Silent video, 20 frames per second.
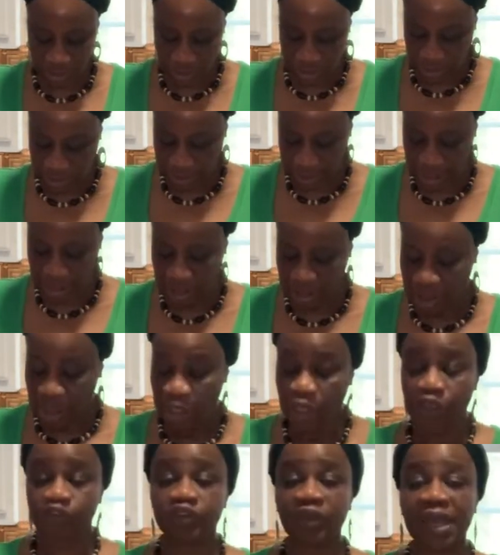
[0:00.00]
Yeah,
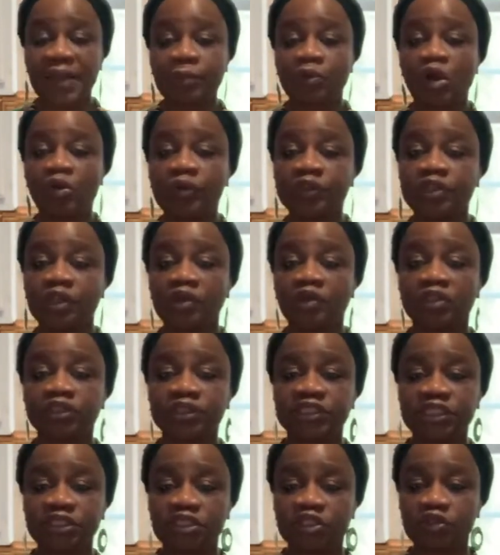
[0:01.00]
so I'm going to
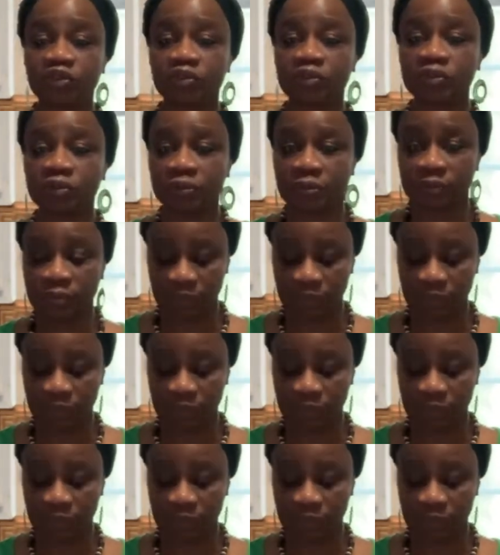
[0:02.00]
continue